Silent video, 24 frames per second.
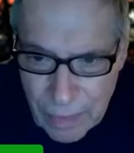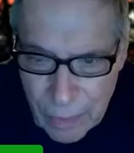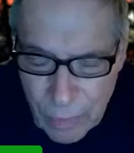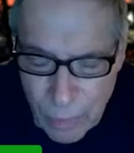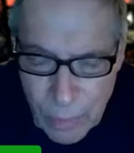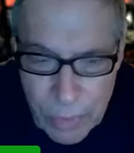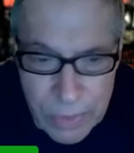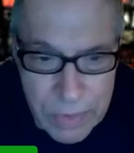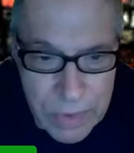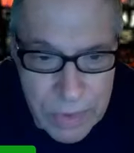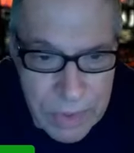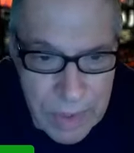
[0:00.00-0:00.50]

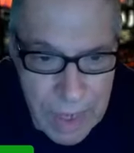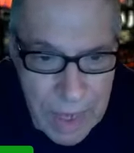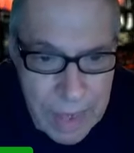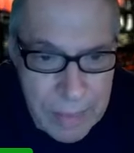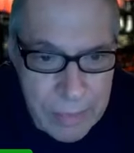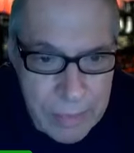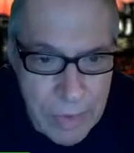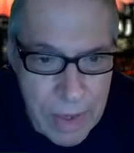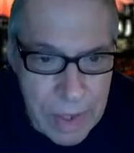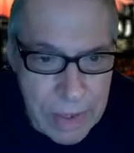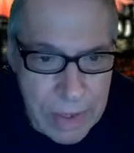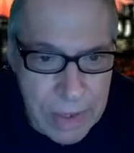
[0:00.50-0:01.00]
with the name
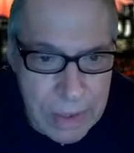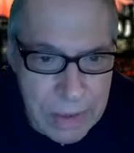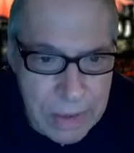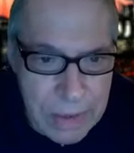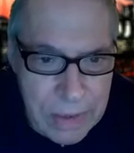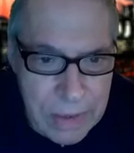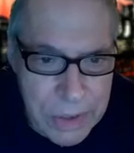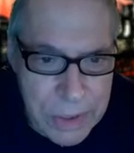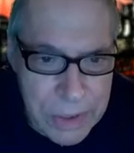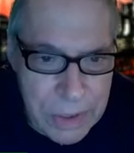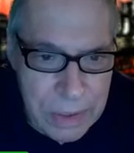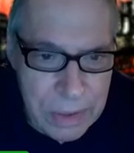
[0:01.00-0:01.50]

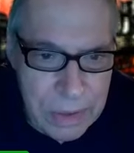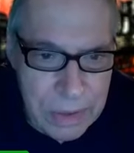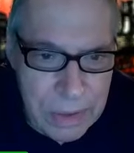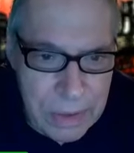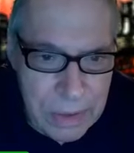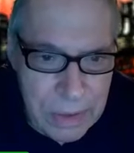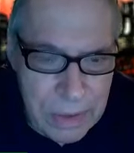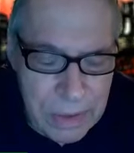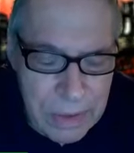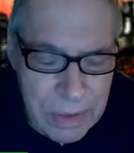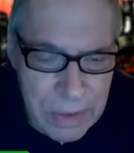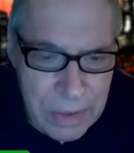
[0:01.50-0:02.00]
recognition
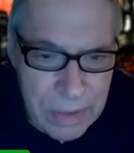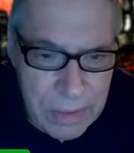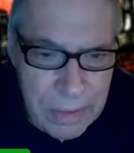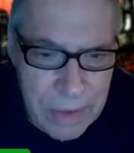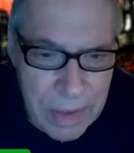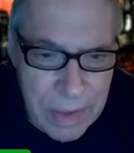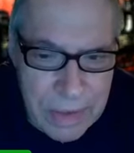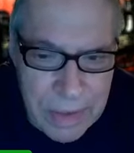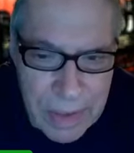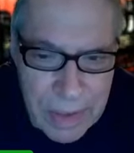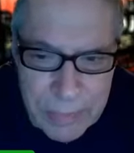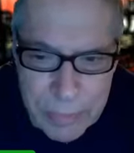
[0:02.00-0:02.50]

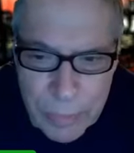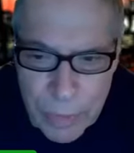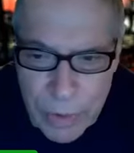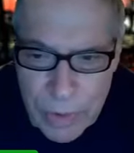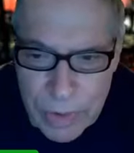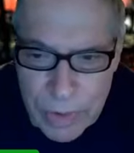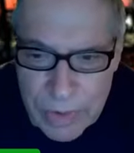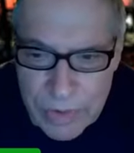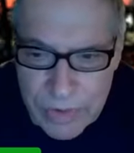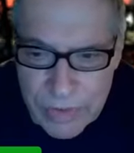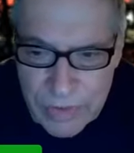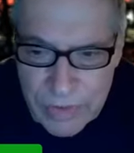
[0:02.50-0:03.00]
that
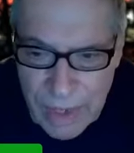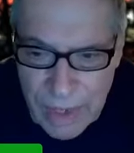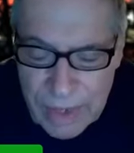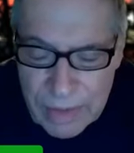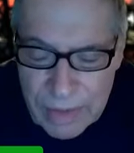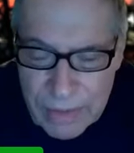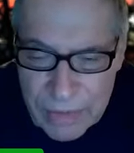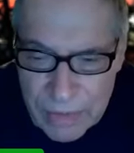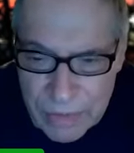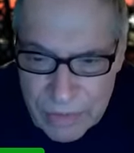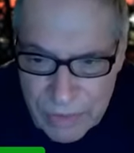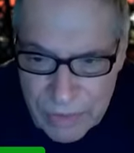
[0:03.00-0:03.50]
Bernie
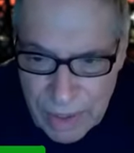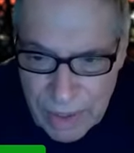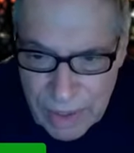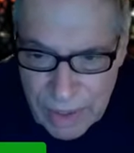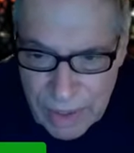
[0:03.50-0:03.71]
Sanders